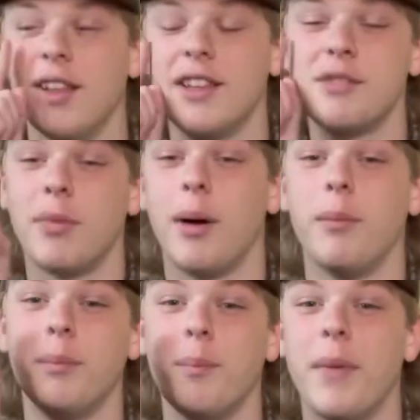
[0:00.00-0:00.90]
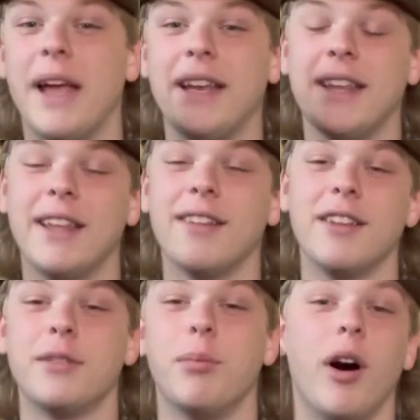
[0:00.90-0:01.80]
This is my main hit
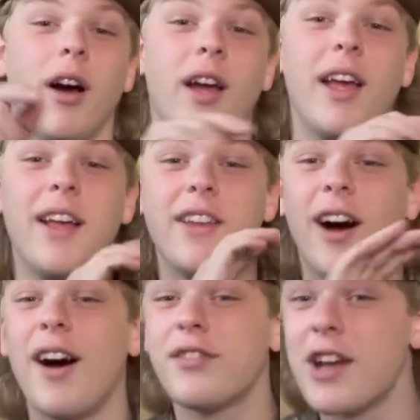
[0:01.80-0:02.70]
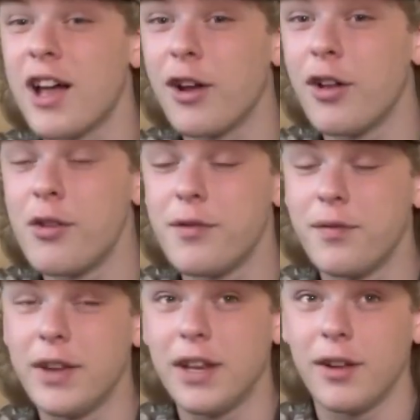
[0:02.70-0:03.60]
list buck. Now I've got
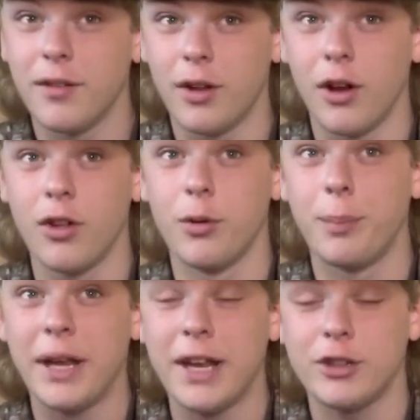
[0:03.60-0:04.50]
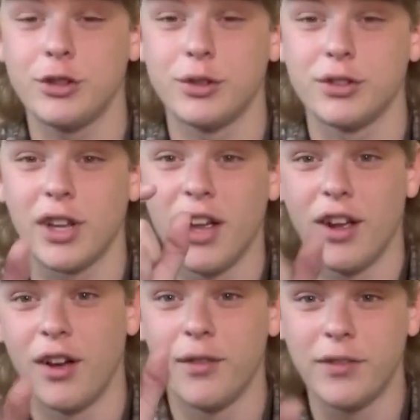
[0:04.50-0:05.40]
other pictures
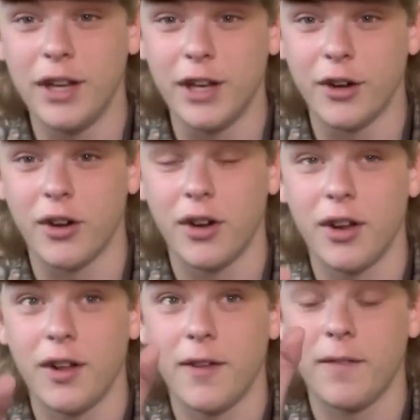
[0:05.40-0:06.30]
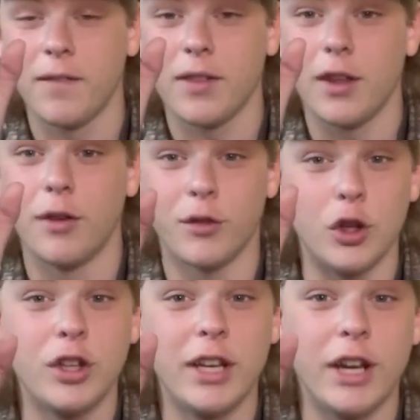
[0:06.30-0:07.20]
of deer, of
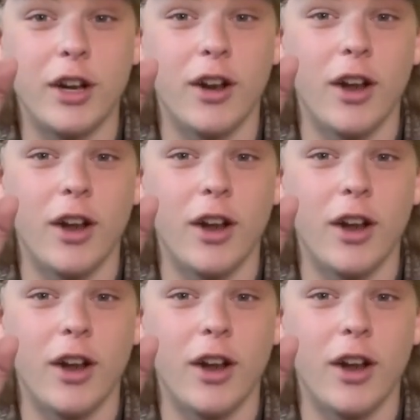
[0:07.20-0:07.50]
good deer,